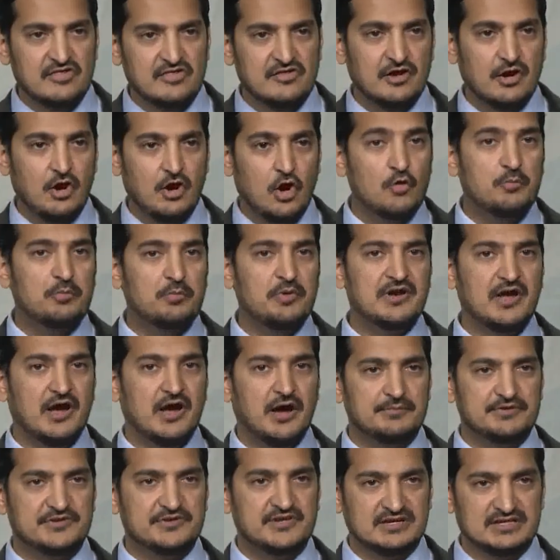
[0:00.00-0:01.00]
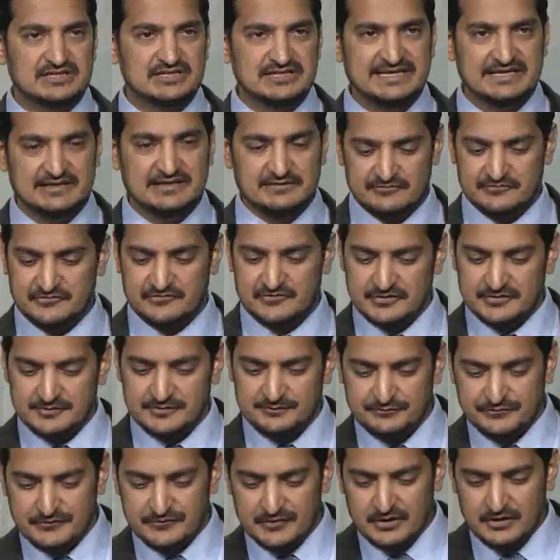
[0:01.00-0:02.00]
means to open up, to
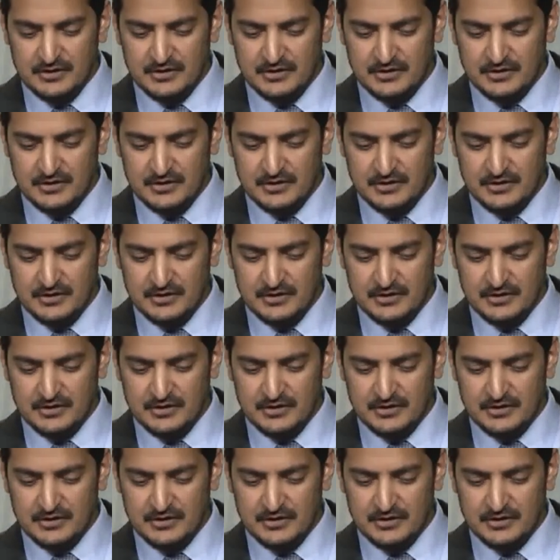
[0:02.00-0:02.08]
cleave.